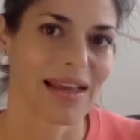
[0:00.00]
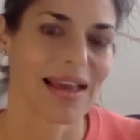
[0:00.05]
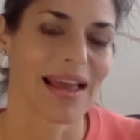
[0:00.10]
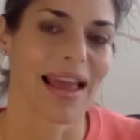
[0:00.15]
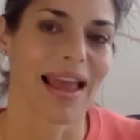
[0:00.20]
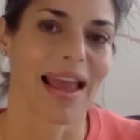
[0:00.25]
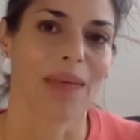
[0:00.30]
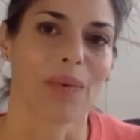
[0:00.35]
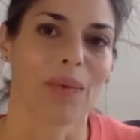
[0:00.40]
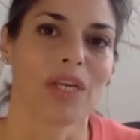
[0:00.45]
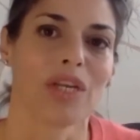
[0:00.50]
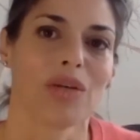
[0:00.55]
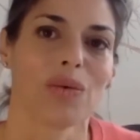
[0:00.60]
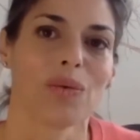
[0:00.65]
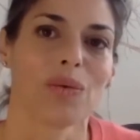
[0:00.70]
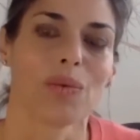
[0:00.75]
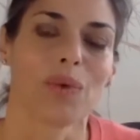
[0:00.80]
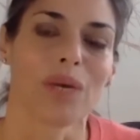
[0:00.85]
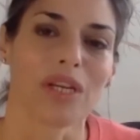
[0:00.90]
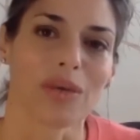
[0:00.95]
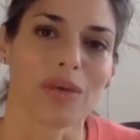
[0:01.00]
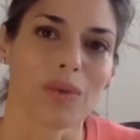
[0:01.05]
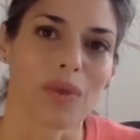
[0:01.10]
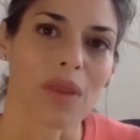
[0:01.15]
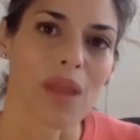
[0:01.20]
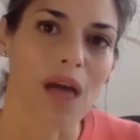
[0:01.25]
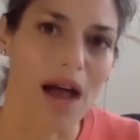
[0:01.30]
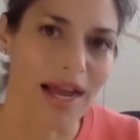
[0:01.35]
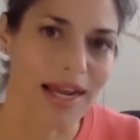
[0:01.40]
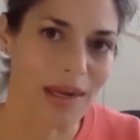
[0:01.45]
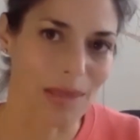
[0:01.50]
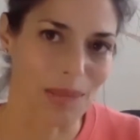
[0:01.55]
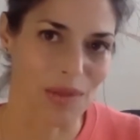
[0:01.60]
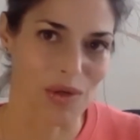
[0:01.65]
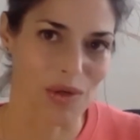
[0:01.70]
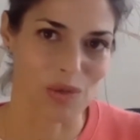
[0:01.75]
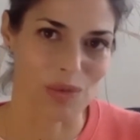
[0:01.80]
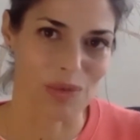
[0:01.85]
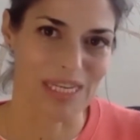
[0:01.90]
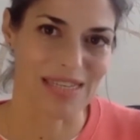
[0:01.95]
And when you line up
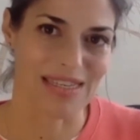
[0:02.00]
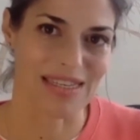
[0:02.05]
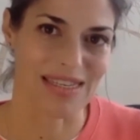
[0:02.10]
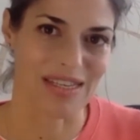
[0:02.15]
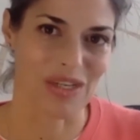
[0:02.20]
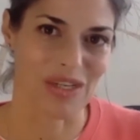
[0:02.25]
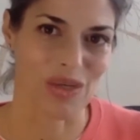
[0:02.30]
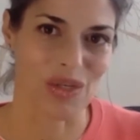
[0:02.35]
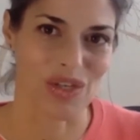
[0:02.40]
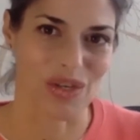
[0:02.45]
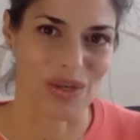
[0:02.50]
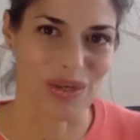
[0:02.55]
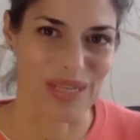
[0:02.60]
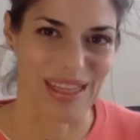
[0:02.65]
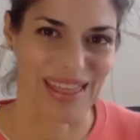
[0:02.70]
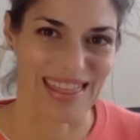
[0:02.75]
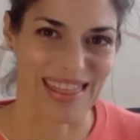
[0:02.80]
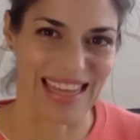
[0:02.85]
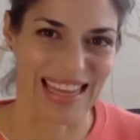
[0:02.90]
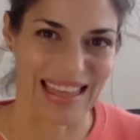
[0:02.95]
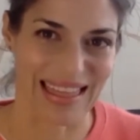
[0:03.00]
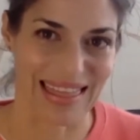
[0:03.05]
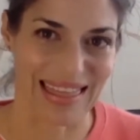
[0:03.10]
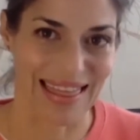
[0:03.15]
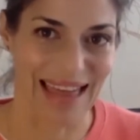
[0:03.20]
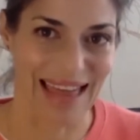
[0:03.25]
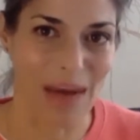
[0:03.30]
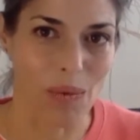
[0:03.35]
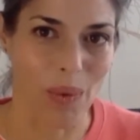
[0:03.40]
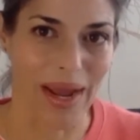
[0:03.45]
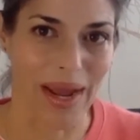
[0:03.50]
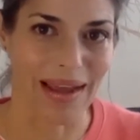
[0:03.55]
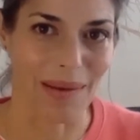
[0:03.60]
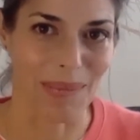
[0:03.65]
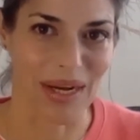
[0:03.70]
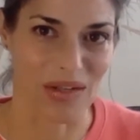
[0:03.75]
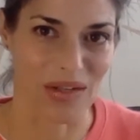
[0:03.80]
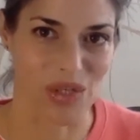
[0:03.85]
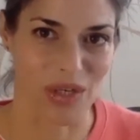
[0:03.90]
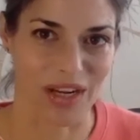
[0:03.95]
those pieces and you start to think that way
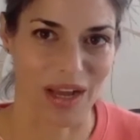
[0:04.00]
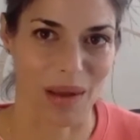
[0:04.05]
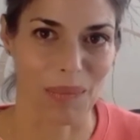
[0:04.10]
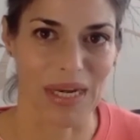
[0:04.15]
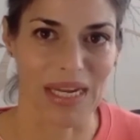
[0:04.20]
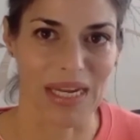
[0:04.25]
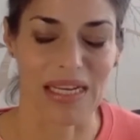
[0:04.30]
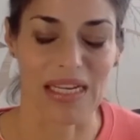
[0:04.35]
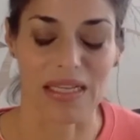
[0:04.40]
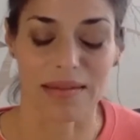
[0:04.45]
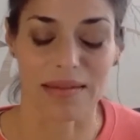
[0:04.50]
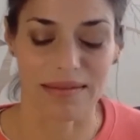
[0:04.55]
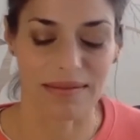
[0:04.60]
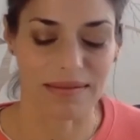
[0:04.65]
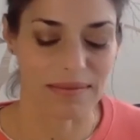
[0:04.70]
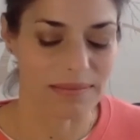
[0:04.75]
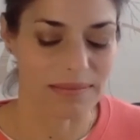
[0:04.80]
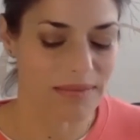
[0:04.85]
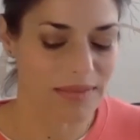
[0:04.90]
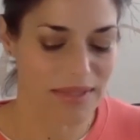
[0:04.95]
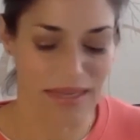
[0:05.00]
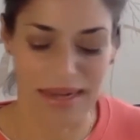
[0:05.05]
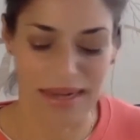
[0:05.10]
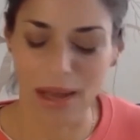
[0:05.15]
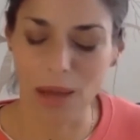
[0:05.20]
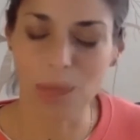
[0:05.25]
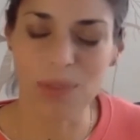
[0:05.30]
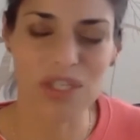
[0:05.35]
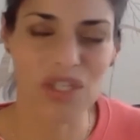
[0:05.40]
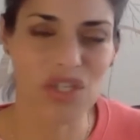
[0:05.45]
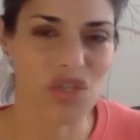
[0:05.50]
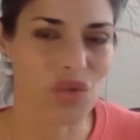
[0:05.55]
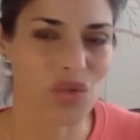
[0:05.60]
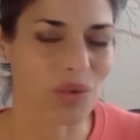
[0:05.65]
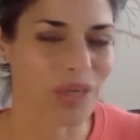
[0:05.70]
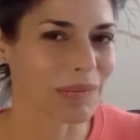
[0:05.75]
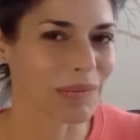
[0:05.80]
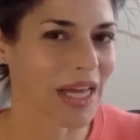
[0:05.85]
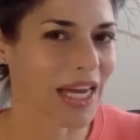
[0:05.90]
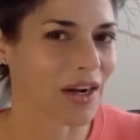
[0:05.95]
about your company, it helps
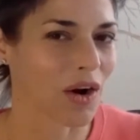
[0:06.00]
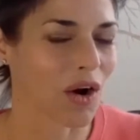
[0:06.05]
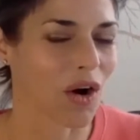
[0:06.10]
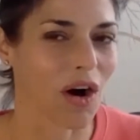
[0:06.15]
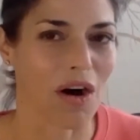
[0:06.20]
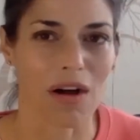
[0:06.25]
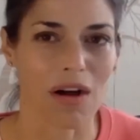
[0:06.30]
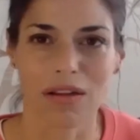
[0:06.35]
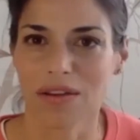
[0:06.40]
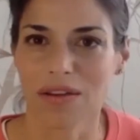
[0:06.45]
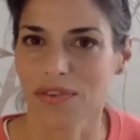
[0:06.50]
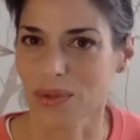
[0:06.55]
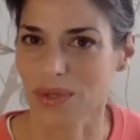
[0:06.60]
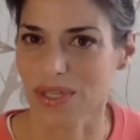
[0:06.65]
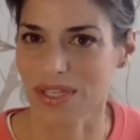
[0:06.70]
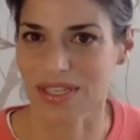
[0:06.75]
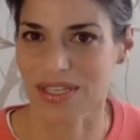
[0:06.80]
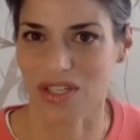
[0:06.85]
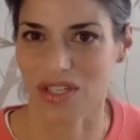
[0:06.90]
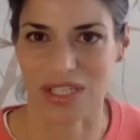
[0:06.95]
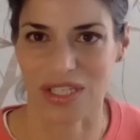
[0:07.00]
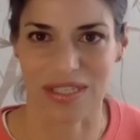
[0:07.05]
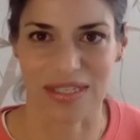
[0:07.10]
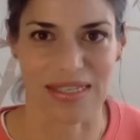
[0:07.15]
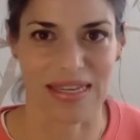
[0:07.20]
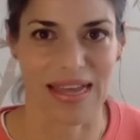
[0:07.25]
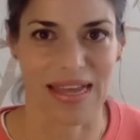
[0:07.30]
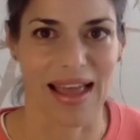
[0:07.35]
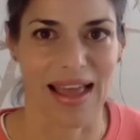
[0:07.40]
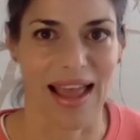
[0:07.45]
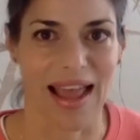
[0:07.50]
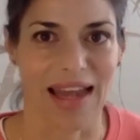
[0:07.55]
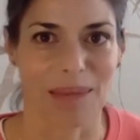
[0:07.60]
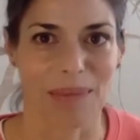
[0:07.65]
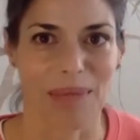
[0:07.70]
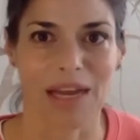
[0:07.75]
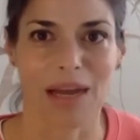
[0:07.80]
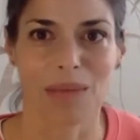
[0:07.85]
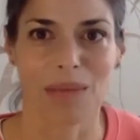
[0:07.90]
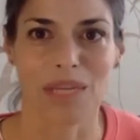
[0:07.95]
streamline all of your decisions, and it
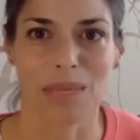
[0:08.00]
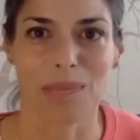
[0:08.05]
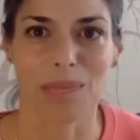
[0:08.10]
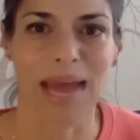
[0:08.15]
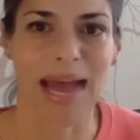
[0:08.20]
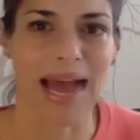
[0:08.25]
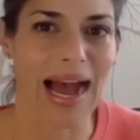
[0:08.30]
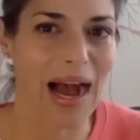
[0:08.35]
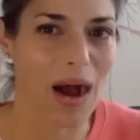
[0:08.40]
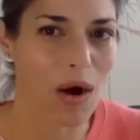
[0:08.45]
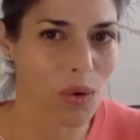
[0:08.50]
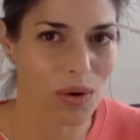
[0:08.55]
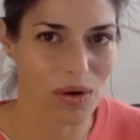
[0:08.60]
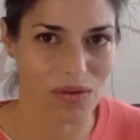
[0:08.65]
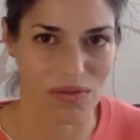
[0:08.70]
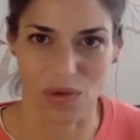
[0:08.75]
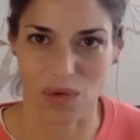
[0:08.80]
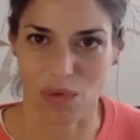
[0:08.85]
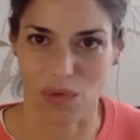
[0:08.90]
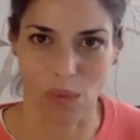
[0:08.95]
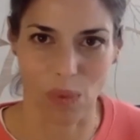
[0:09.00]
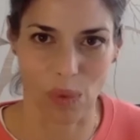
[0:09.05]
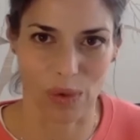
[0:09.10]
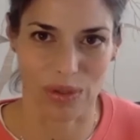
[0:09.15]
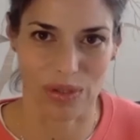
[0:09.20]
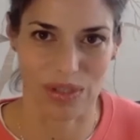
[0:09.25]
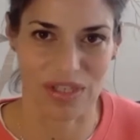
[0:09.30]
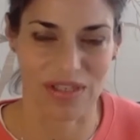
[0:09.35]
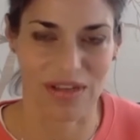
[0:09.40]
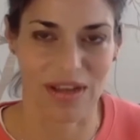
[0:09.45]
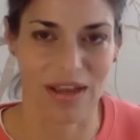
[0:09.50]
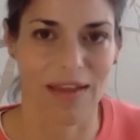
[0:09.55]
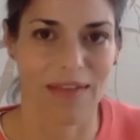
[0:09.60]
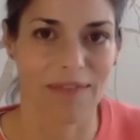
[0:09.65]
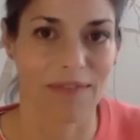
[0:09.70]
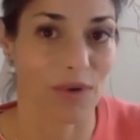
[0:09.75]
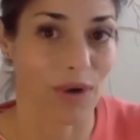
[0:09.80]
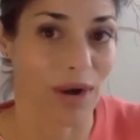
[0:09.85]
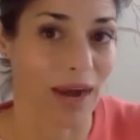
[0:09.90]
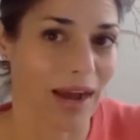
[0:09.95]
becomes a powerful force
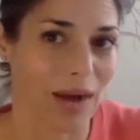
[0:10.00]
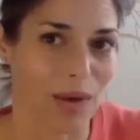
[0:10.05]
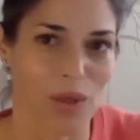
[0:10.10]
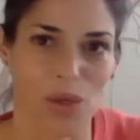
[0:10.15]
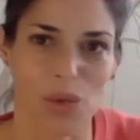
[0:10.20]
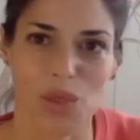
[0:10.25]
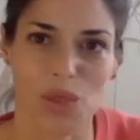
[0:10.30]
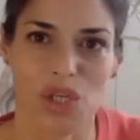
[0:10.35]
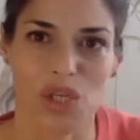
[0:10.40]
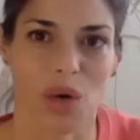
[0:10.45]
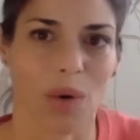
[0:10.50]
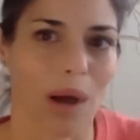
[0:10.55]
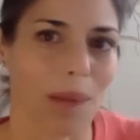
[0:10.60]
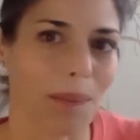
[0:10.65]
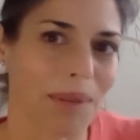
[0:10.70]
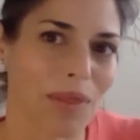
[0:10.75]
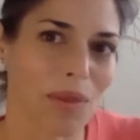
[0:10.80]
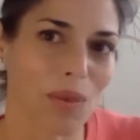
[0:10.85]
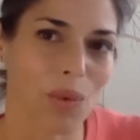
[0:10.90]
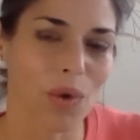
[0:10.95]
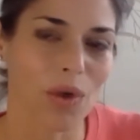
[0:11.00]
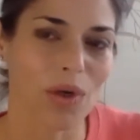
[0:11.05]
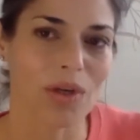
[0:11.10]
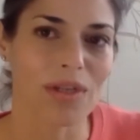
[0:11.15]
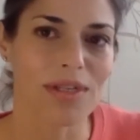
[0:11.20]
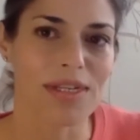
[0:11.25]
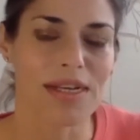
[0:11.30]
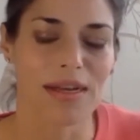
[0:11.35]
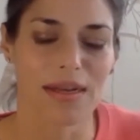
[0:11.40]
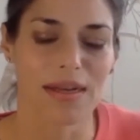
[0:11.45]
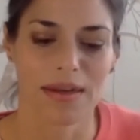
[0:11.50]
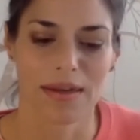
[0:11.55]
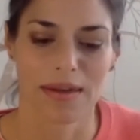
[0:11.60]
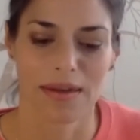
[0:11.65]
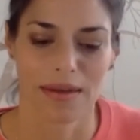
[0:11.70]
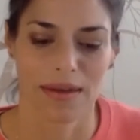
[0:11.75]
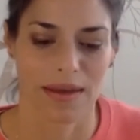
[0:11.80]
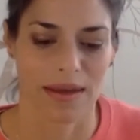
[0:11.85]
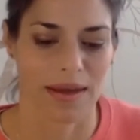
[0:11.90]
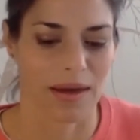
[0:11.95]
for how you show up in the world,
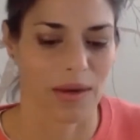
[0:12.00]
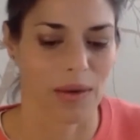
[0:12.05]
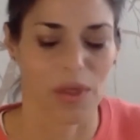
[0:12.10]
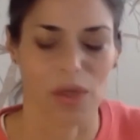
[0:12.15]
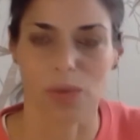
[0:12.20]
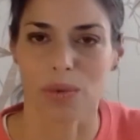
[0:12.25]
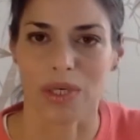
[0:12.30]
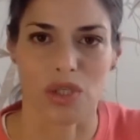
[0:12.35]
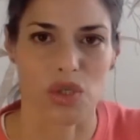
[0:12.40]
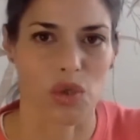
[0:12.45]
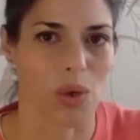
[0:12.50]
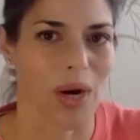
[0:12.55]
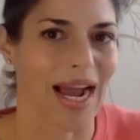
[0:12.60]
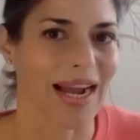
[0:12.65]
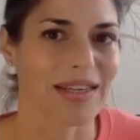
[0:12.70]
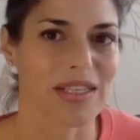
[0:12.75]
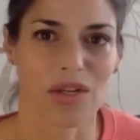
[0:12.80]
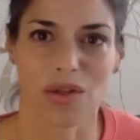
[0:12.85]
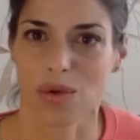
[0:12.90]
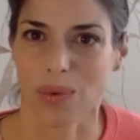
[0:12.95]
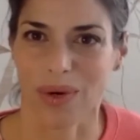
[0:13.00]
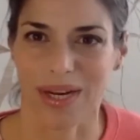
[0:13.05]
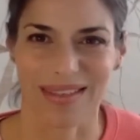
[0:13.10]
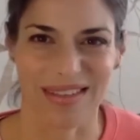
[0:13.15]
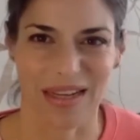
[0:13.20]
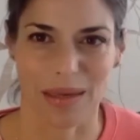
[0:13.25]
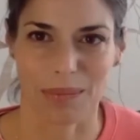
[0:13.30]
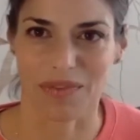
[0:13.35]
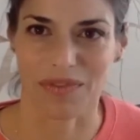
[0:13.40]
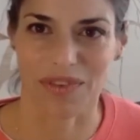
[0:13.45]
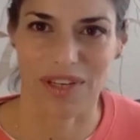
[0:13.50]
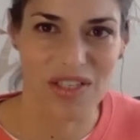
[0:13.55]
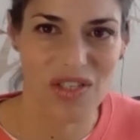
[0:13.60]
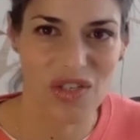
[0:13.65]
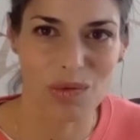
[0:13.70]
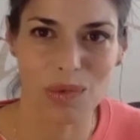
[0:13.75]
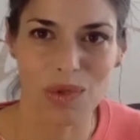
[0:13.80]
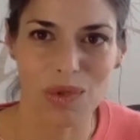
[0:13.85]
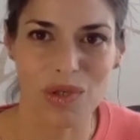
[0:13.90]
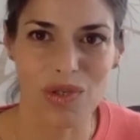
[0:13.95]
how you attract the right type of
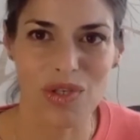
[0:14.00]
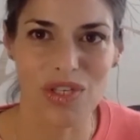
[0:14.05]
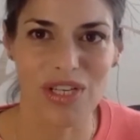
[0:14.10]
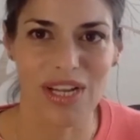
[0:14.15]
customers,